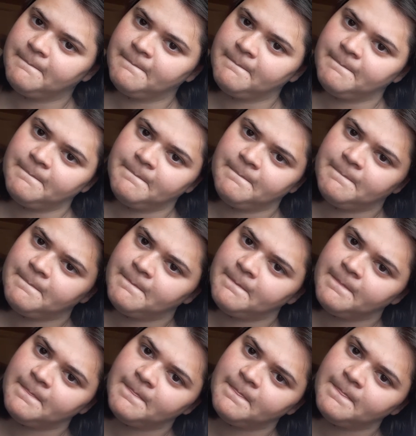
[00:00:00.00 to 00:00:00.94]

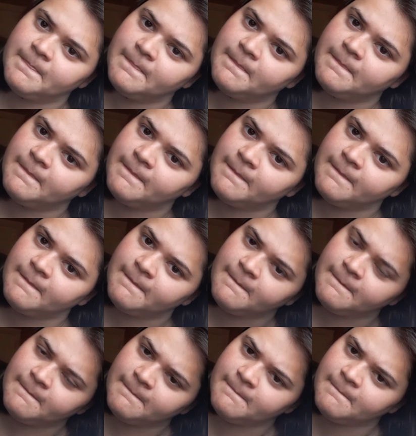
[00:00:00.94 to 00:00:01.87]

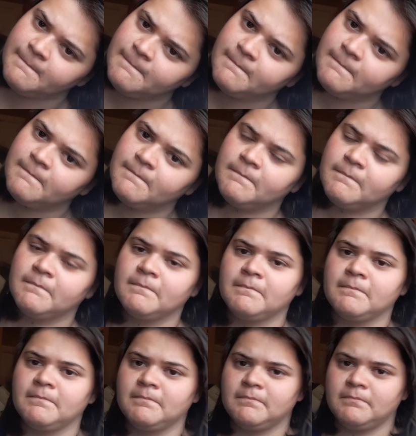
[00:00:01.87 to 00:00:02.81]

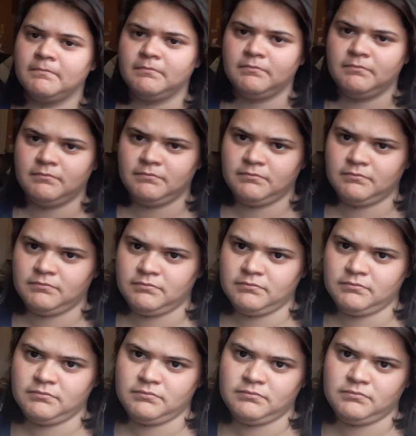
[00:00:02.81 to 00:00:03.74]

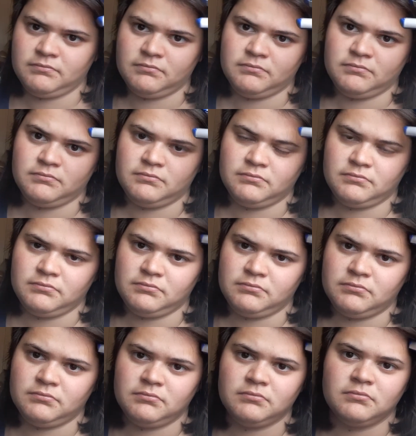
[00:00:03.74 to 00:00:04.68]

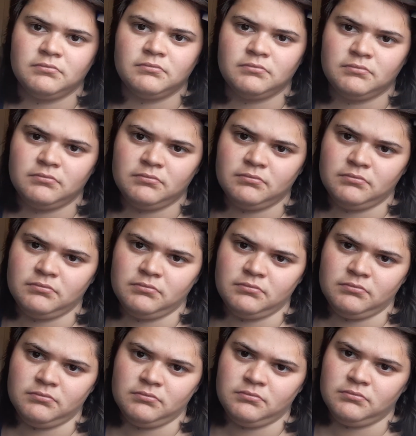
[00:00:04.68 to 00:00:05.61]

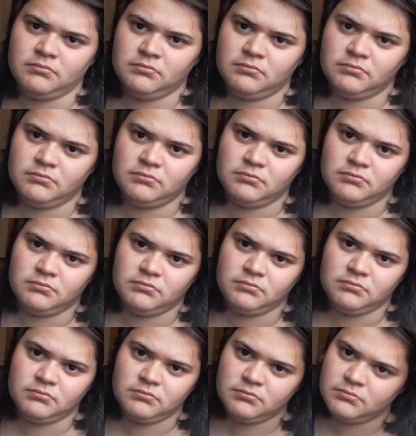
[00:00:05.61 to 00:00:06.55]

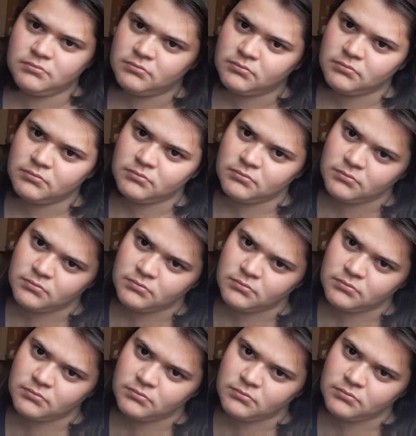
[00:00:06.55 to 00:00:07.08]
(silence)